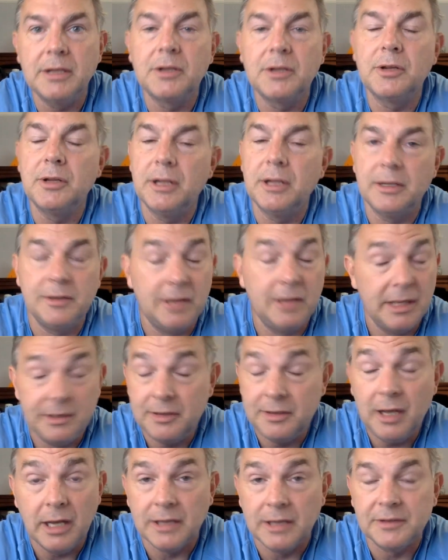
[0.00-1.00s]
It, it,
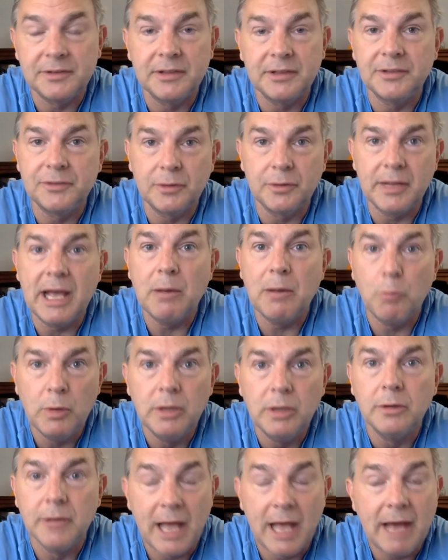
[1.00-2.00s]
it, does. And so that
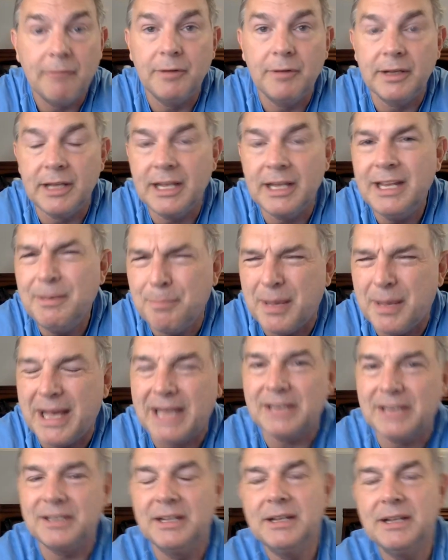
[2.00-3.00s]
will have an
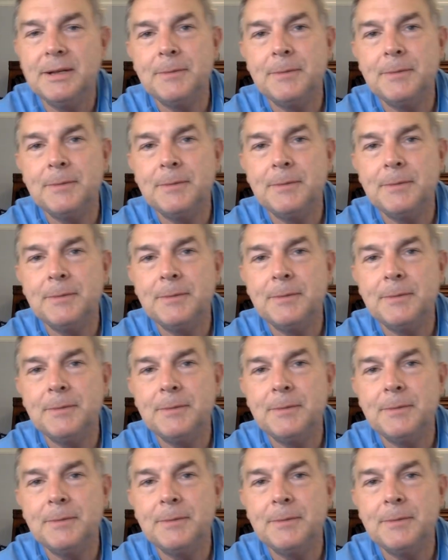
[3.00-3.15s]
impact,